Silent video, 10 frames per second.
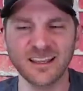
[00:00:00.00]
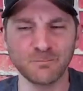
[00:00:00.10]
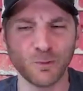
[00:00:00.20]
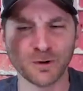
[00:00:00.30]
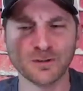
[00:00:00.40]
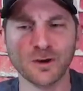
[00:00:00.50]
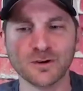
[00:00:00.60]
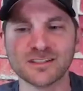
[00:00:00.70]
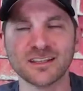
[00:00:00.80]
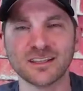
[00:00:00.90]
But we're
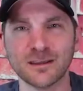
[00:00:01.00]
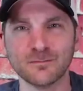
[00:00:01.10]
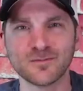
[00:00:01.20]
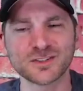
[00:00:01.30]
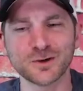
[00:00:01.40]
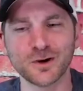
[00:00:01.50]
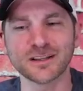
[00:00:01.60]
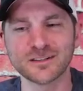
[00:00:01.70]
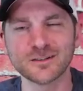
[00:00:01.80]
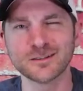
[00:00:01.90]
noticing him
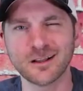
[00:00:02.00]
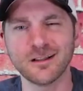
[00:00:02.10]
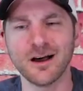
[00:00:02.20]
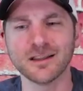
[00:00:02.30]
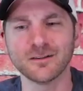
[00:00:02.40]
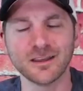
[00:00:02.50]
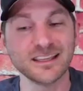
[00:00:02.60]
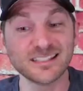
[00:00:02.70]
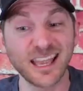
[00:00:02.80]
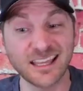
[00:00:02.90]
starting to decline.
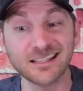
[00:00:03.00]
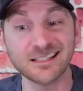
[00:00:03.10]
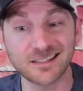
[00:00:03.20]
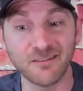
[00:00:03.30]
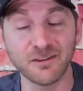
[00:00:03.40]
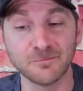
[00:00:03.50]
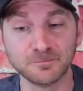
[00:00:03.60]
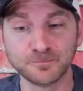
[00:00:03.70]
He's 87.